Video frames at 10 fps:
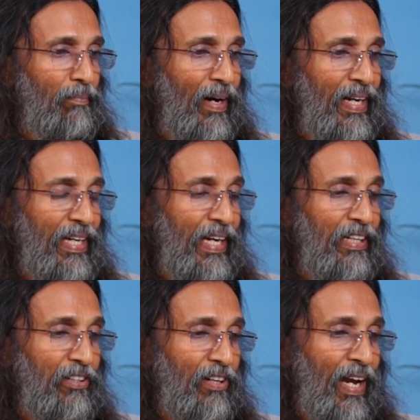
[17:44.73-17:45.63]
by a
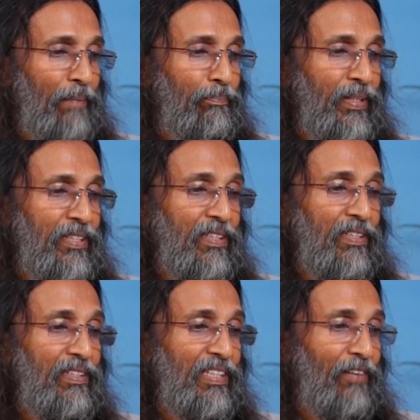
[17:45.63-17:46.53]
rapid
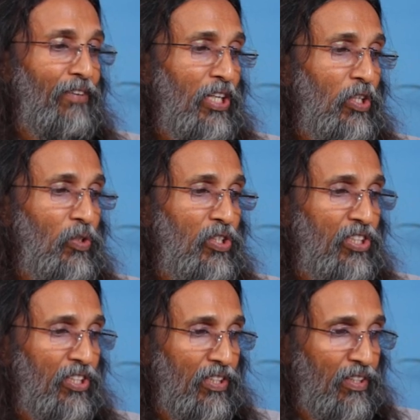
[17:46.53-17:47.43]

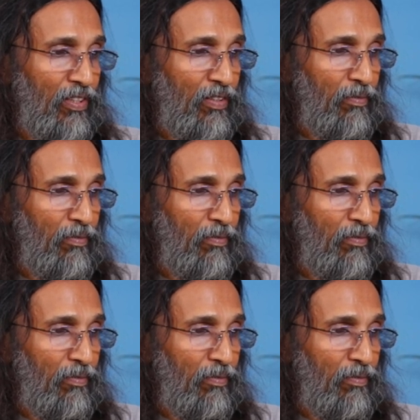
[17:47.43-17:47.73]
revolution.